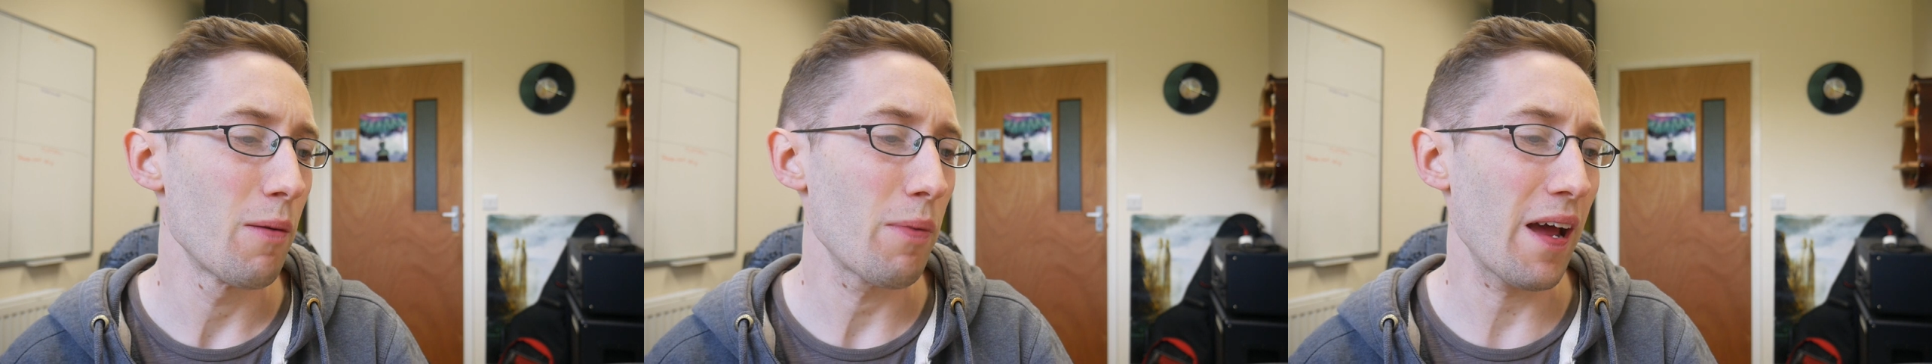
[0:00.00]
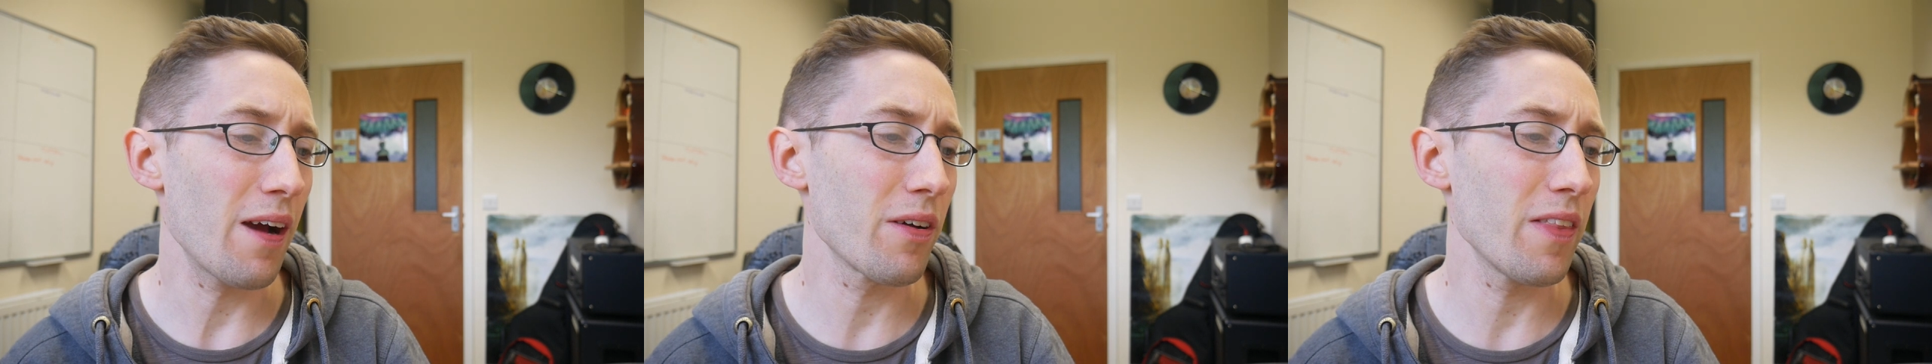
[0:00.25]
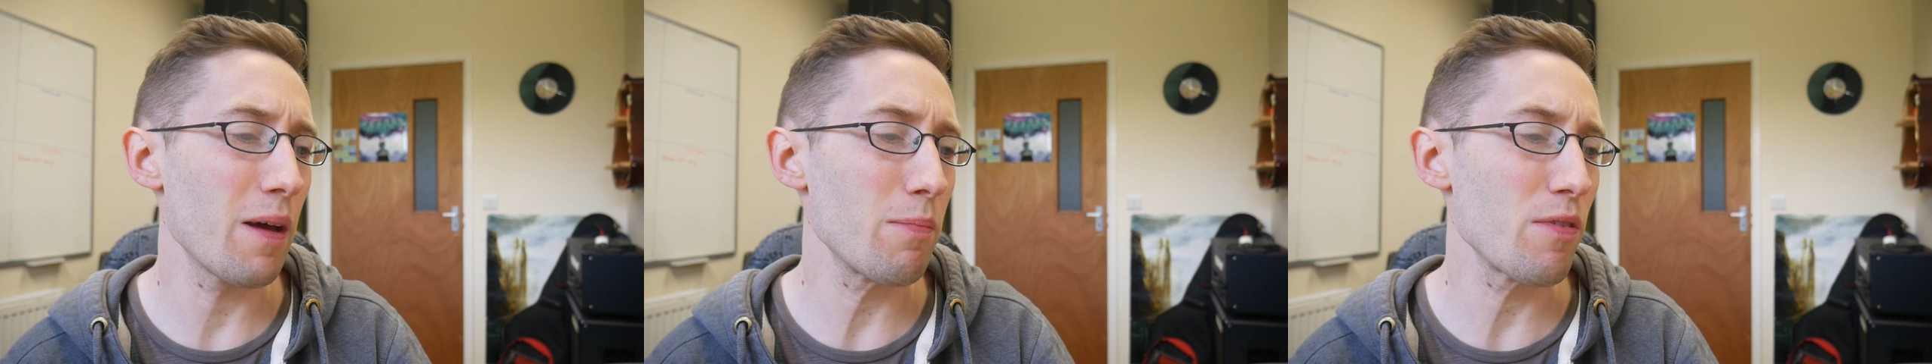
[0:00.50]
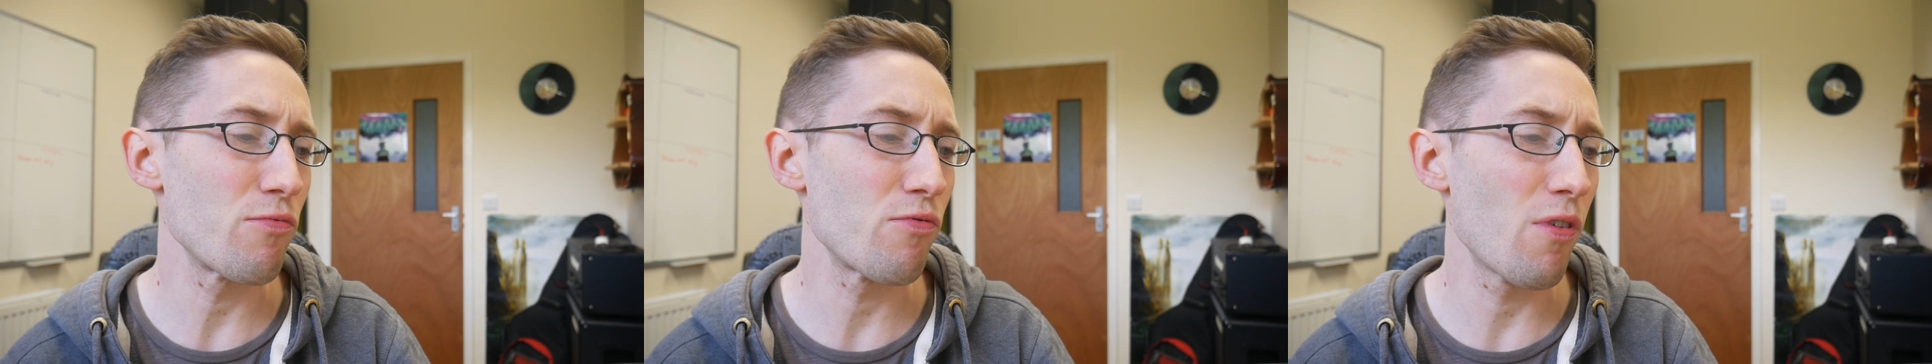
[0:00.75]
But how can that
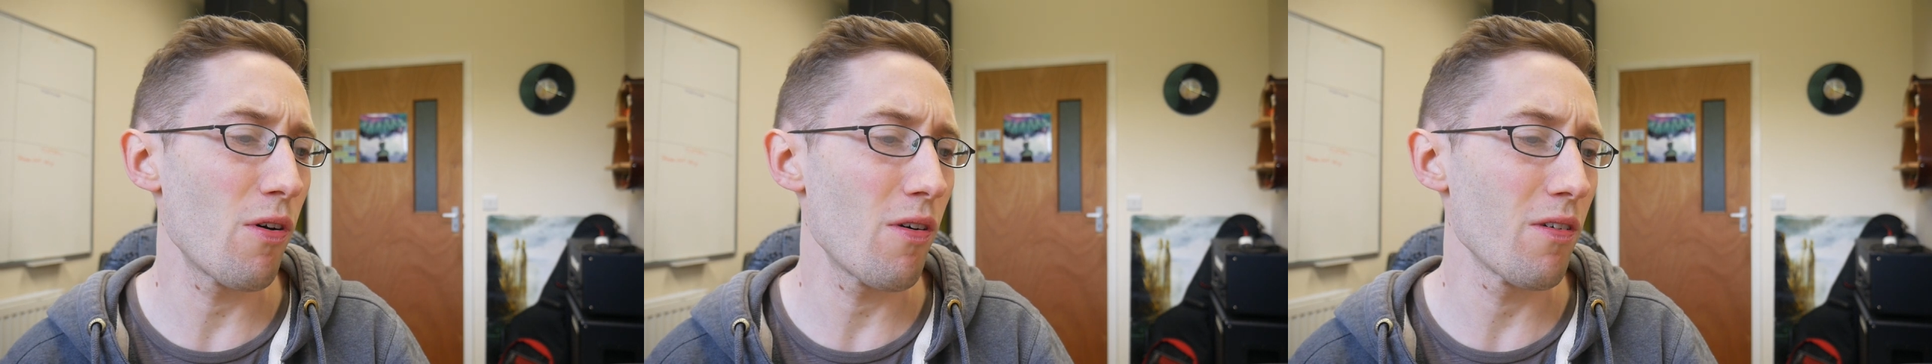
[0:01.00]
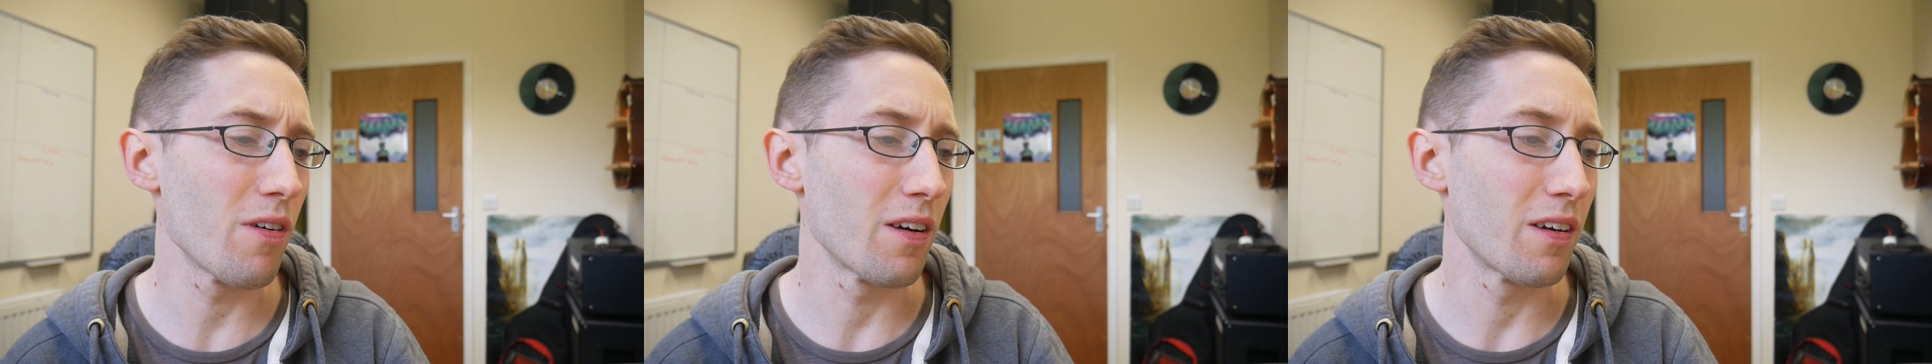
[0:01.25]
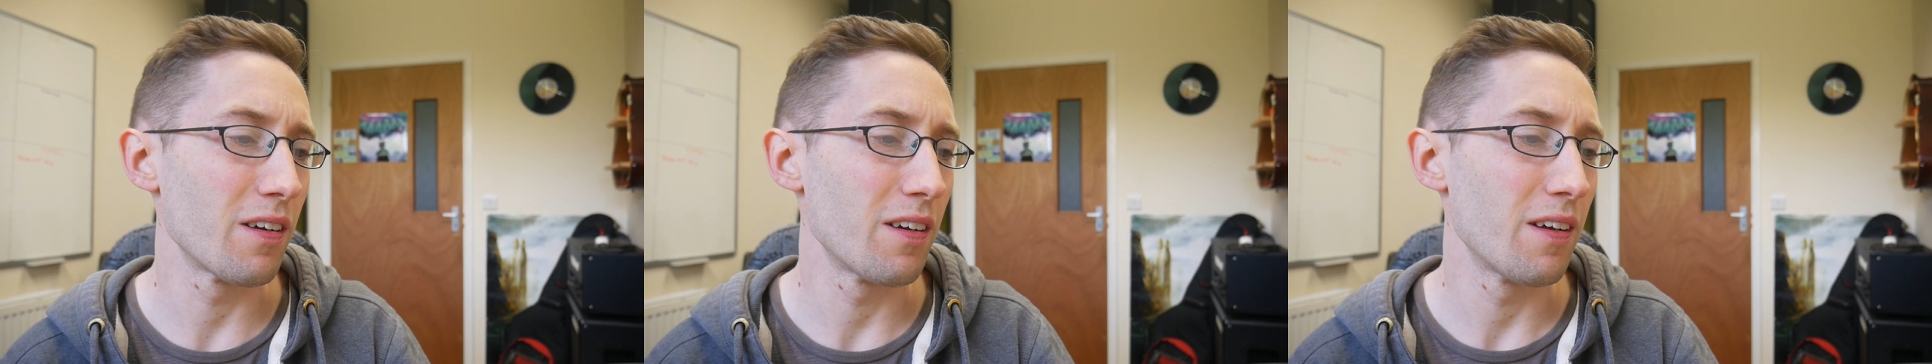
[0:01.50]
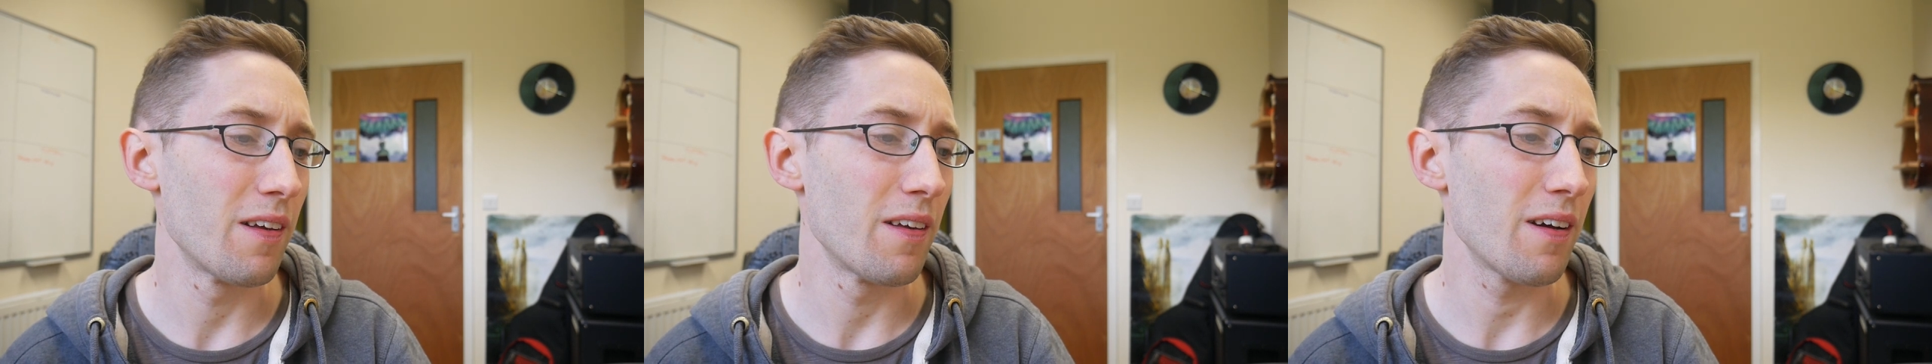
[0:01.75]
be wrong?
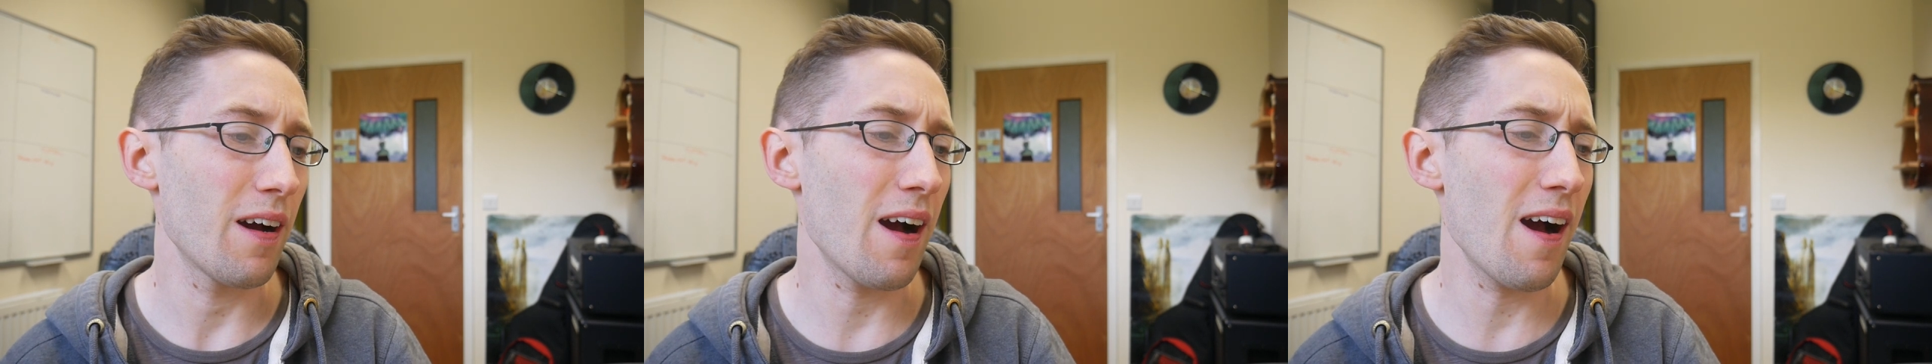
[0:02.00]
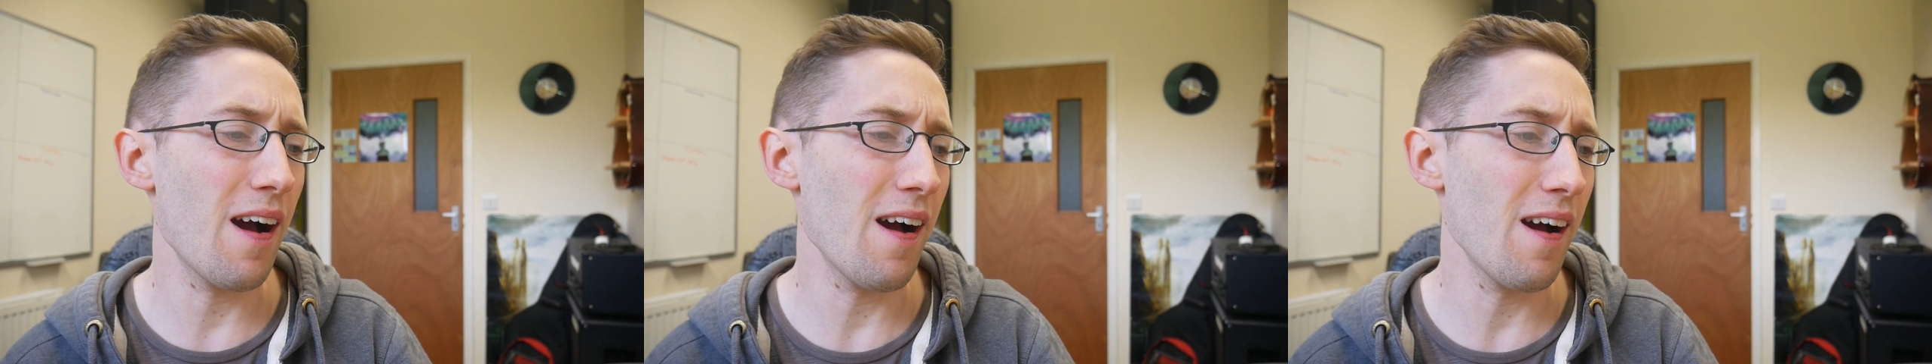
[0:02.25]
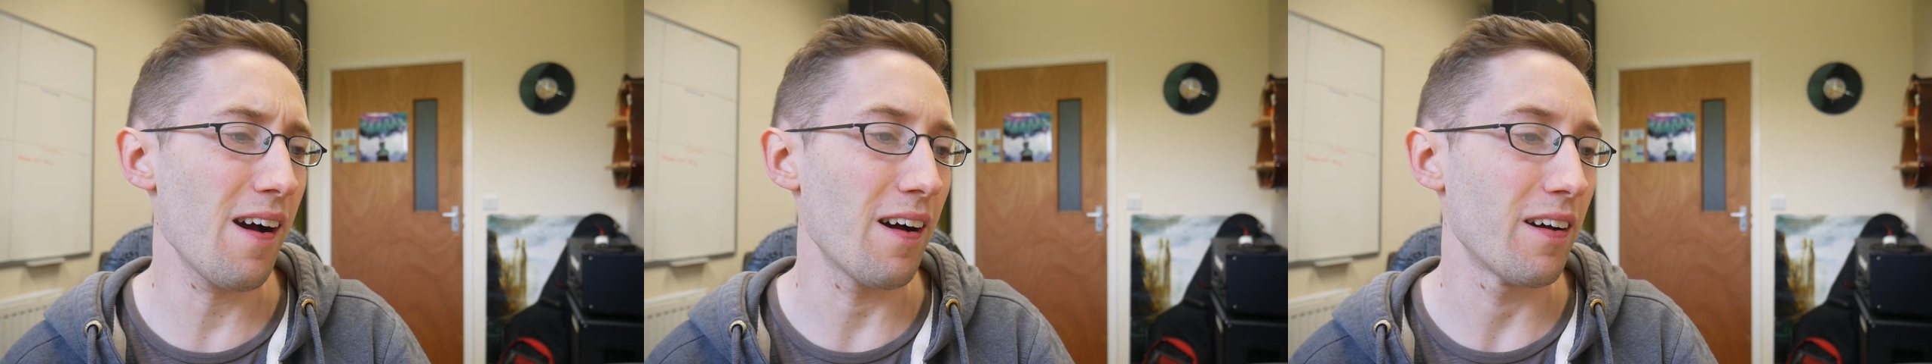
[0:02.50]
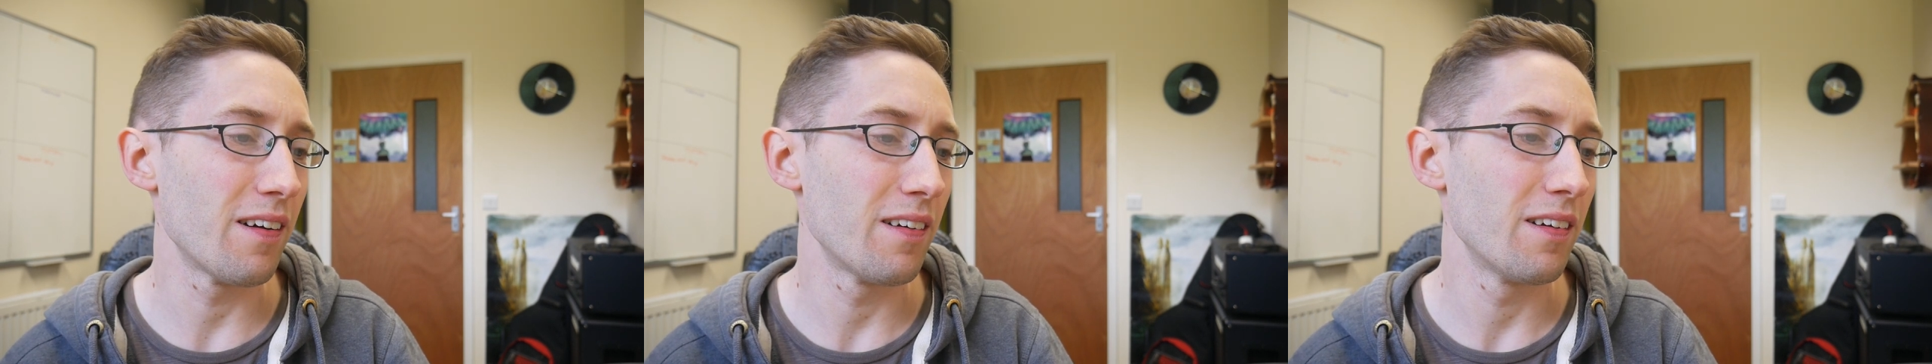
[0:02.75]
Ah!